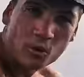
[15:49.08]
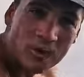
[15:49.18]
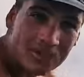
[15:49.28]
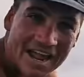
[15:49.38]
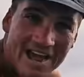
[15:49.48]

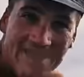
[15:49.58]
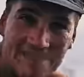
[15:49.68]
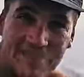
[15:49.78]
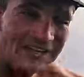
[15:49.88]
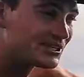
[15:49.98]
whipping out the
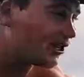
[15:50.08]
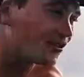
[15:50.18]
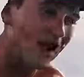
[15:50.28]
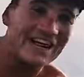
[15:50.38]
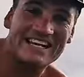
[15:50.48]
big dog
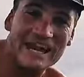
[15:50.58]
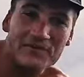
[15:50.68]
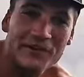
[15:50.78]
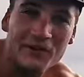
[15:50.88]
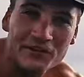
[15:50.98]
right here.
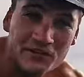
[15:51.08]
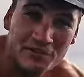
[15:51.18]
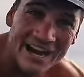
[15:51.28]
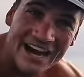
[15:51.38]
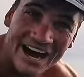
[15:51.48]
We got the
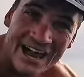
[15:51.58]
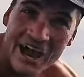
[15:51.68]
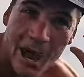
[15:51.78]
spear gun,